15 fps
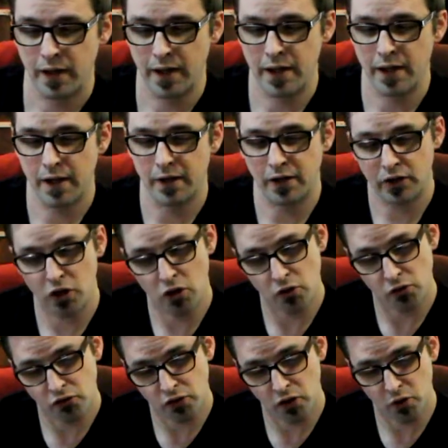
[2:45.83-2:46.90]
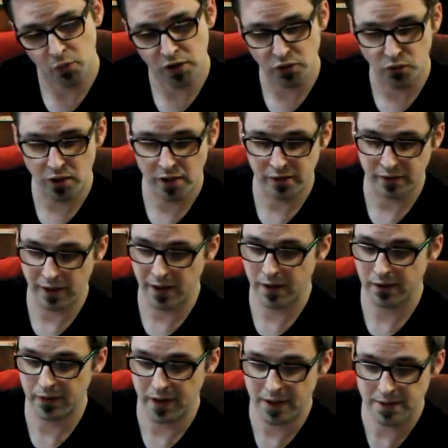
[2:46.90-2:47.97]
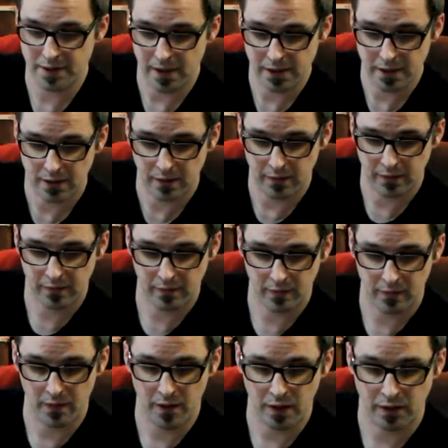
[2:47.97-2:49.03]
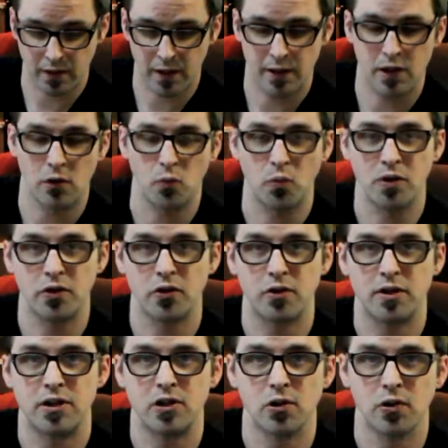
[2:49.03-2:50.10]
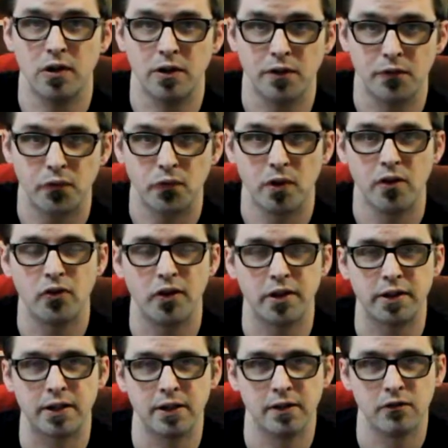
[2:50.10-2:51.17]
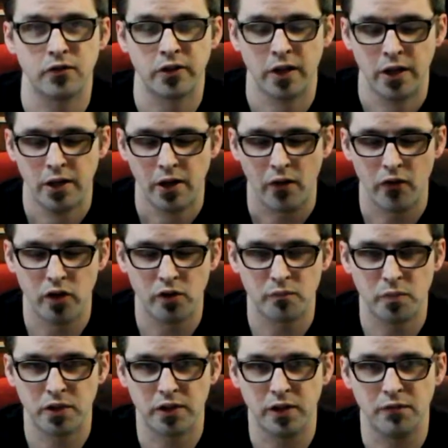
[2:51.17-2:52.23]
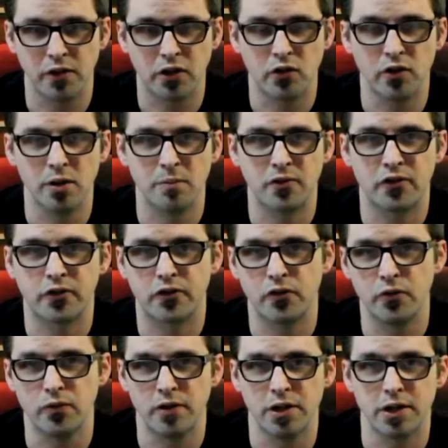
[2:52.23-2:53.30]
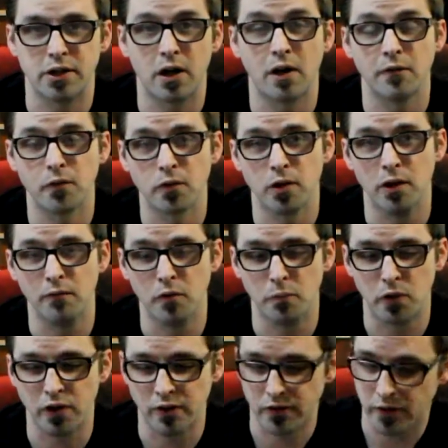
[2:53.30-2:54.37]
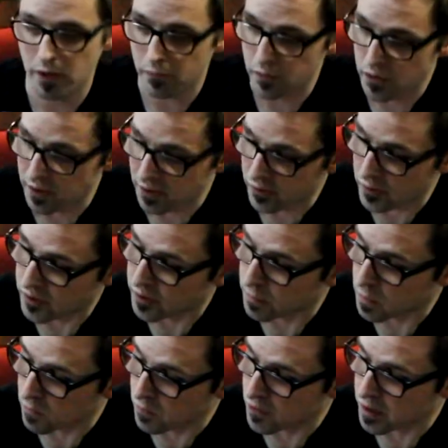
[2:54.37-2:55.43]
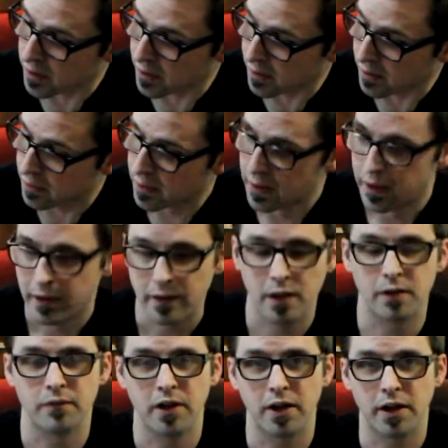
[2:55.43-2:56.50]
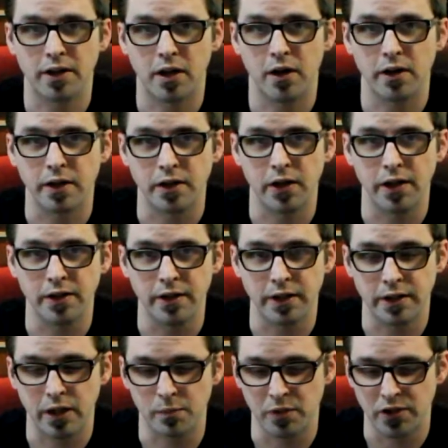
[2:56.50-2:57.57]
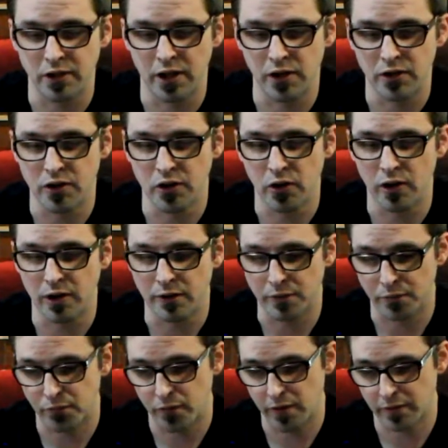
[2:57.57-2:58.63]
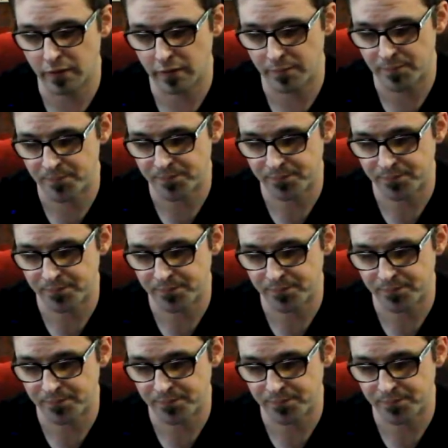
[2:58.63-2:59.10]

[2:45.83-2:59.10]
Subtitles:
and it goes all the way around, and it has a die-cut cutout window here on the front that gives a little bit of a glimpse to the cover of the book itself, and you can see some of the kind of that iconic lightning coming down there on the front.